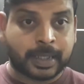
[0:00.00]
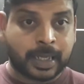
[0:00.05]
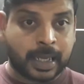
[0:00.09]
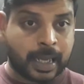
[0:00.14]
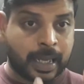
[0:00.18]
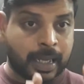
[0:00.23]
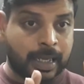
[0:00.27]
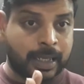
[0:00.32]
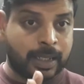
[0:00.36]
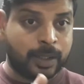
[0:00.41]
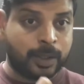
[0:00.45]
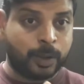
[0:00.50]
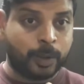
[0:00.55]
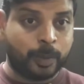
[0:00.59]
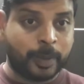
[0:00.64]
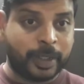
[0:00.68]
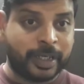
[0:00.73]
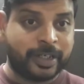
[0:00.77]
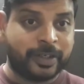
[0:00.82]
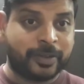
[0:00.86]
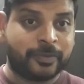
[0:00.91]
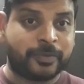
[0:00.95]
Hello,
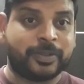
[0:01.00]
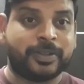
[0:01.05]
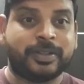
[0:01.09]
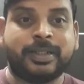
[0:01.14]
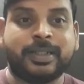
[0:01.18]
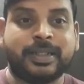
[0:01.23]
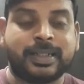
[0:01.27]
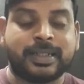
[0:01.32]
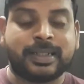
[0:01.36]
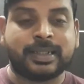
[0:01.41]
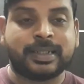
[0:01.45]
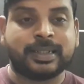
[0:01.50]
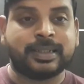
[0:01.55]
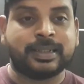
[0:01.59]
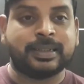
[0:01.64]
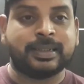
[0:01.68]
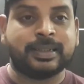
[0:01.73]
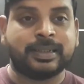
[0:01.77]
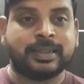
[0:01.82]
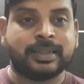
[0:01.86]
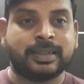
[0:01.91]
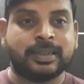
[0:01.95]
my dear friends.
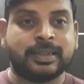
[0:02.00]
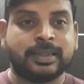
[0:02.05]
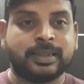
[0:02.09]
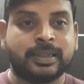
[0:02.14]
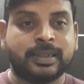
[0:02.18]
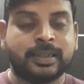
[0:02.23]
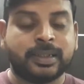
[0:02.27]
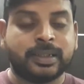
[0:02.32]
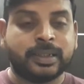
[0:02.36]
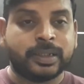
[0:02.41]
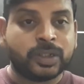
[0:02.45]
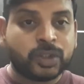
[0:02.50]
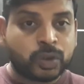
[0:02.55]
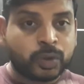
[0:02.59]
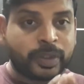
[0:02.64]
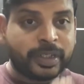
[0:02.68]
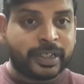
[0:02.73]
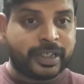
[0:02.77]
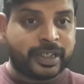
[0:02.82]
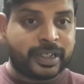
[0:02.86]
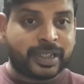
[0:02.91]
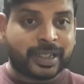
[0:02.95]

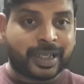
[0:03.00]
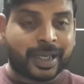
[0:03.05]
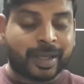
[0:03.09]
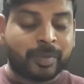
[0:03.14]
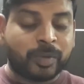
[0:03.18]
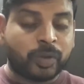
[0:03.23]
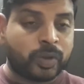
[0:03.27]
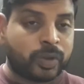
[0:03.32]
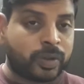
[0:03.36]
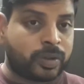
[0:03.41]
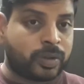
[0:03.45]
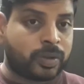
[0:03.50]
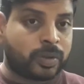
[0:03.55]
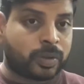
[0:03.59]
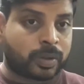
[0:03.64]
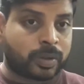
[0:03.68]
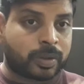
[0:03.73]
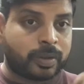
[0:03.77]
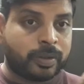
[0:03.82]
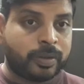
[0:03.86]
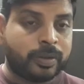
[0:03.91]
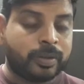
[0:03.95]
Today I'm going to
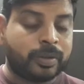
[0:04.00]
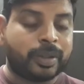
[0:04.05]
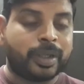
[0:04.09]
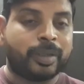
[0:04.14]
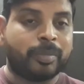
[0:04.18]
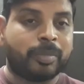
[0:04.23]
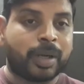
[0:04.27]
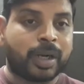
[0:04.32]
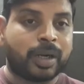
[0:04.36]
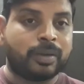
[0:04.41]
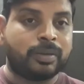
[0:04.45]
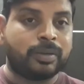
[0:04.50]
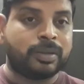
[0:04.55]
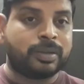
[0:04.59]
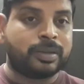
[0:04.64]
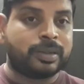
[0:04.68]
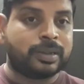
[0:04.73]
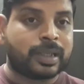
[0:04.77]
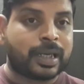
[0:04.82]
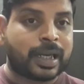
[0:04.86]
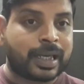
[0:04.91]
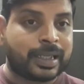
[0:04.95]
talk to you about
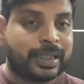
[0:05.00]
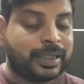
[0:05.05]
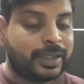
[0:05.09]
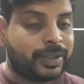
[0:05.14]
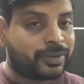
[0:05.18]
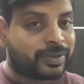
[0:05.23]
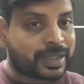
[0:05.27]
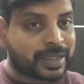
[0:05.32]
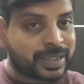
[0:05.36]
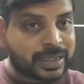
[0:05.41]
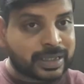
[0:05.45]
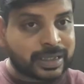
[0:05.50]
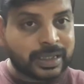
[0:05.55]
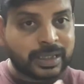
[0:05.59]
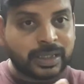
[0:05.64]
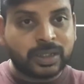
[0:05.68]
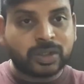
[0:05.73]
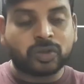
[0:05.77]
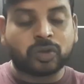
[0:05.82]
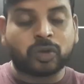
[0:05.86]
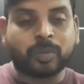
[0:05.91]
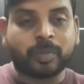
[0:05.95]
an
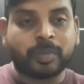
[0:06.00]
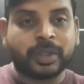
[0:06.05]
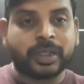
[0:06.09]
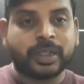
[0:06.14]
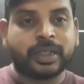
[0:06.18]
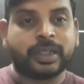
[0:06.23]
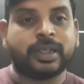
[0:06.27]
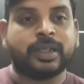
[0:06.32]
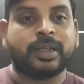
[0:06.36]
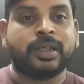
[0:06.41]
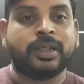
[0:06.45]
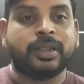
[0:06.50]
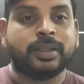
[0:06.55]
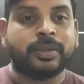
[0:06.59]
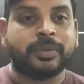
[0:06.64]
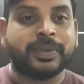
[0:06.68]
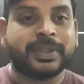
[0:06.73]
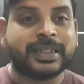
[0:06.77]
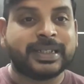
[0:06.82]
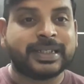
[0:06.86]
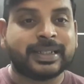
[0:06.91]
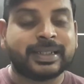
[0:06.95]
interesting topic
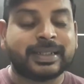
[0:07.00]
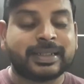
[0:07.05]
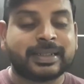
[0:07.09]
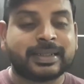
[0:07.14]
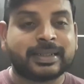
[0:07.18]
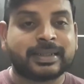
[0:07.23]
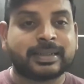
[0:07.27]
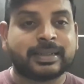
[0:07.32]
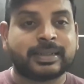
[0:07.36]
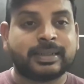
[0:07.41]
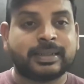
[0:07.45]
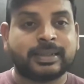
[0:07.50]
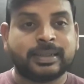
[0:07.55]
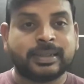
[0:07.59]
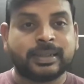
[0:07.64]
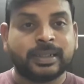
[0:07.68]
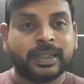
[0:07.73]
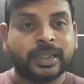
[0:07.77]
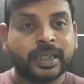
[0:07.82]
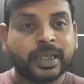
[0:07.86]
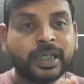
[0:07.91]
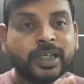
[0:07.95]
which is
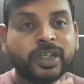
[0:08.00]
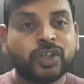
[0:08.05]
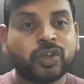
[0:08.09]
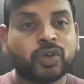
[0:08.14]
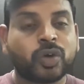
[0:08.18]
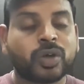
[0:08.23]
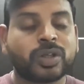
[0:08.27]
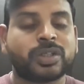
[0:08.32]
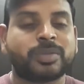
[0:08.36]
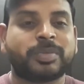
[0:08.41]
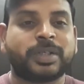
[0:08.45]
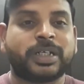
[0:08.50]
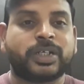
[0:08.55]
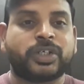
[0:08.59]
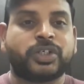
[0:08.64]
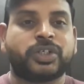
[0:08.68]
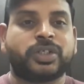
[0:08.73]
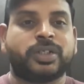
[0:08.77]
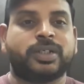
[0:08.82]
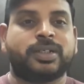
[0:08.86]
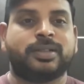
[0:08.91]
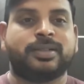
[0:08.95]

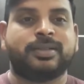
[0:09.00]
introspection.